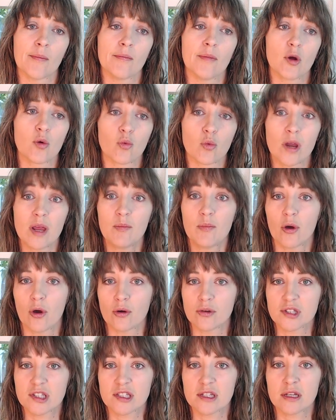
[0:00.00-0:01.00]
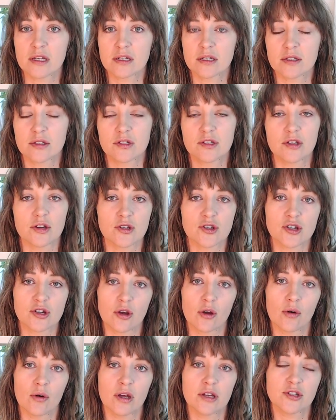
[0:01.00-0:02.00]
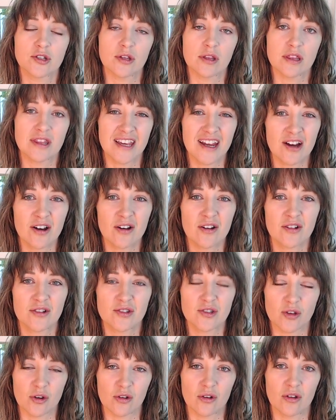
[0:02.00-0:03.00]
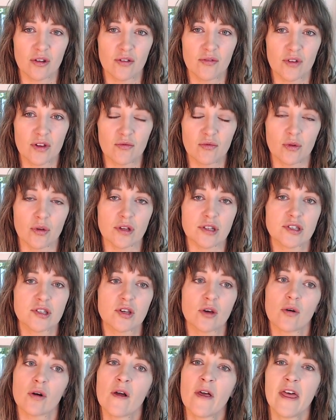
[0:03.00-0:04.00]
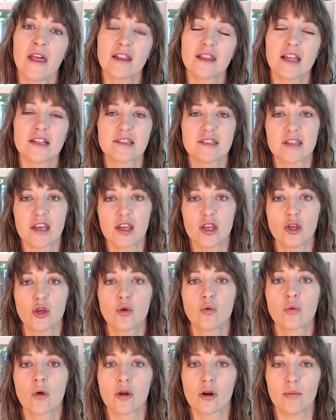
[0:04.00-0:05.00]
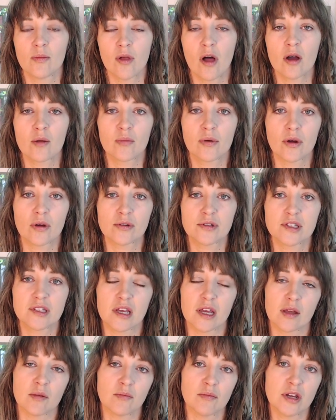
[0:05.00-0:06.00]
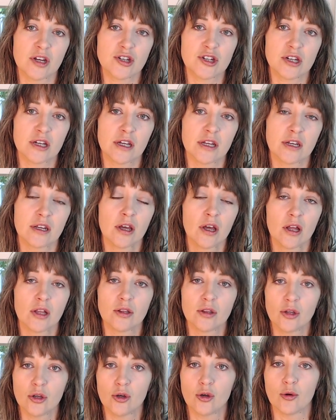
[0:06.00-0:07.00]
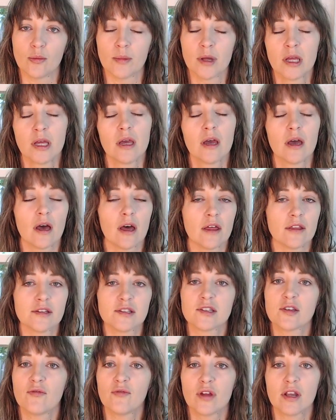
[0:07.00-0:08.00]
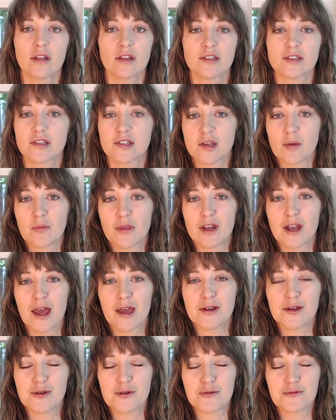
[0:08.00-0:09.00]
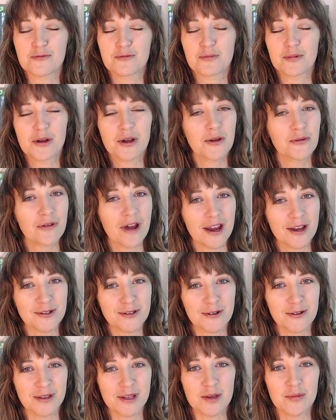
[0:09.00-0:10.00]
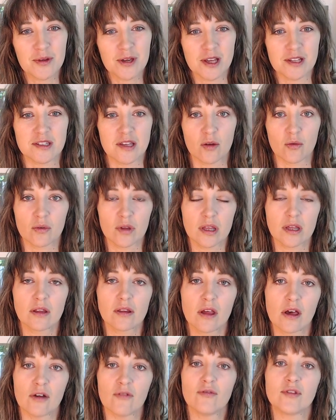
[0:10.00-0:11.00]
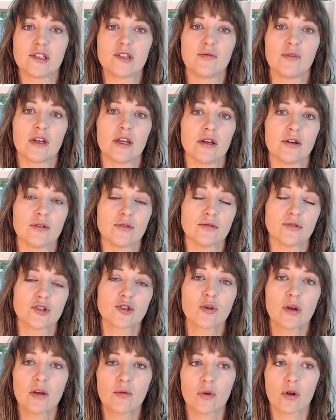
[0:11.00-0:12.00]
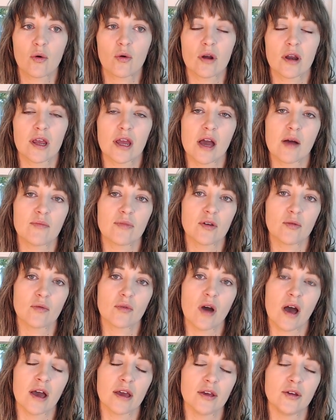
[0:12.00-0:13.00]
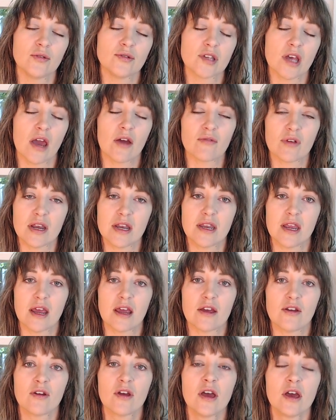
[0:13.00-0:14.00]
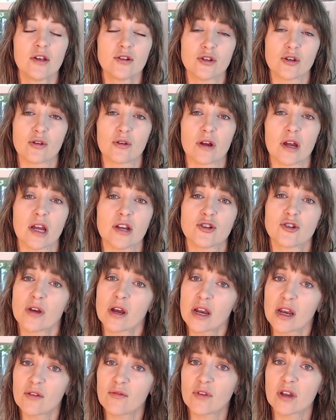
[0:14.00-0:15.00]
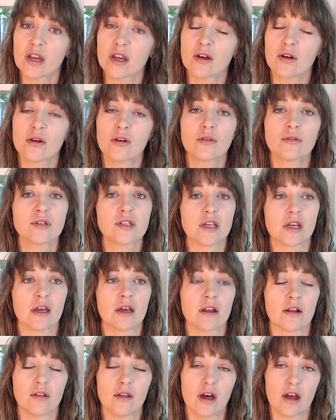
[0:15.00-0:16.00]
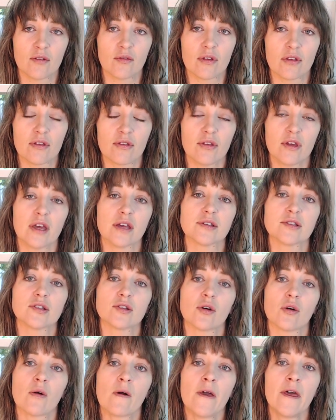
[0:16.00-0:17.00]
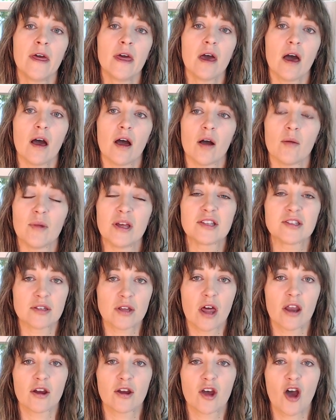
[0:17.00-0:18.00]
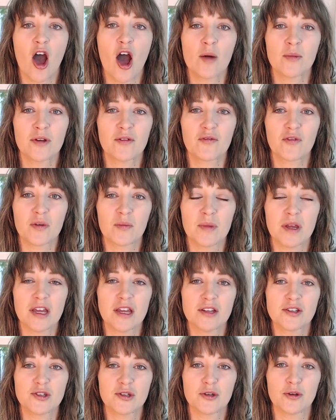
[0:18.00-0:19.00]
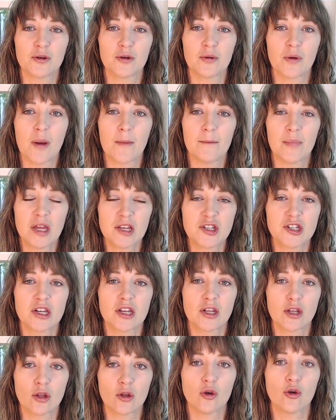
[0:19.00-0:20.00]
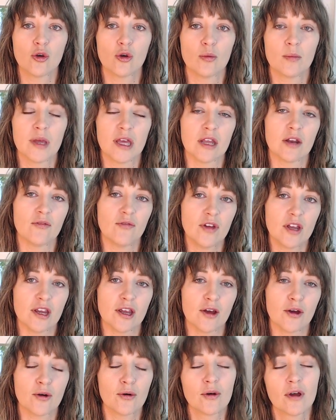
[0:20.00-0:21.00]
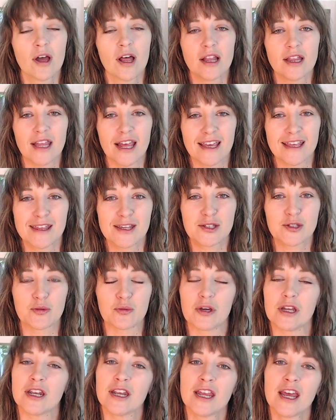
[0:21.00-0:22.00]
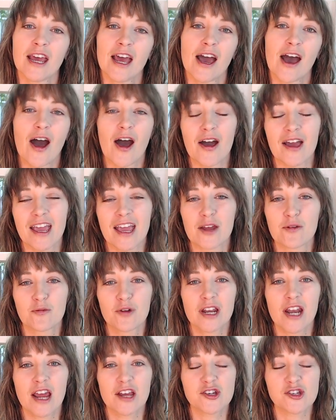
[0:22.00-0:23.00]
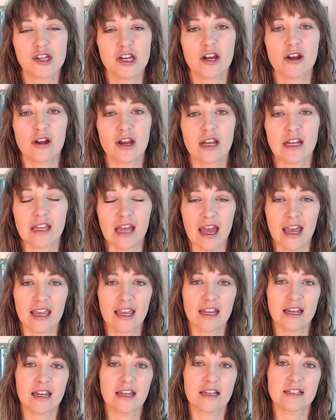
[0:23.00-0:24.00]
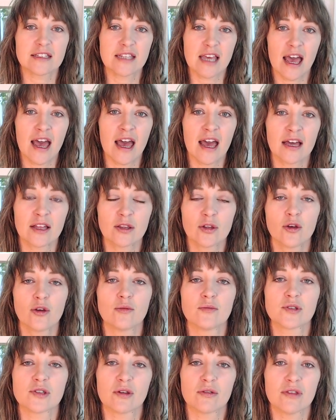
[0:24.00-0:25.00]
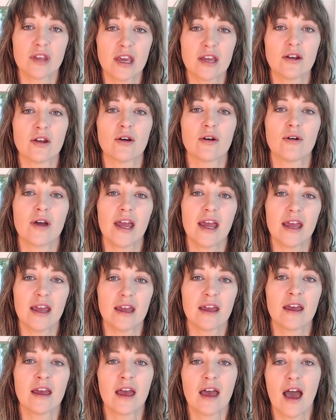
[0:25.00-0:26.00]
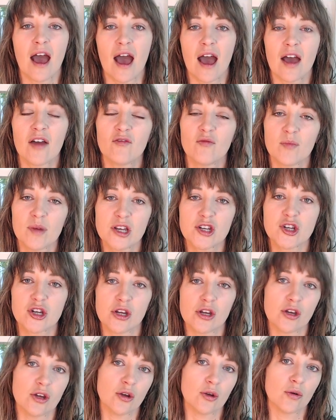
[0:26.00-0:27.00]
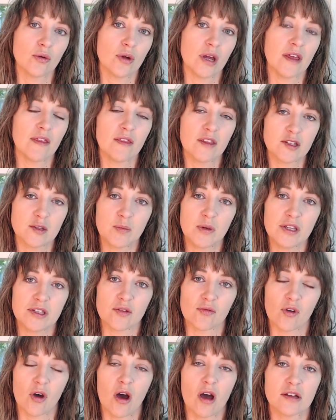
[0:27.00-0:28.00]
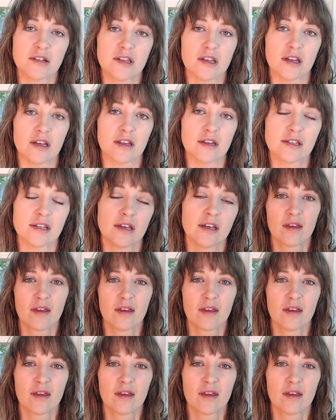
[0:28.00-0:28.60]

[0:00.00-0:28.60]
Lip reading: repost it to show it to their circle of influence. So let's say you wrote a blog post and mentioned Loom. This is something I do pretty regularly because I really love this video screen recording app that I use every day to create training videos and a lot of other things. So it's not uncommon for me to mention Loom in a video like this one, and when I share it, I can tag Loom so they know, hey, I've mentioned you in this piece of content.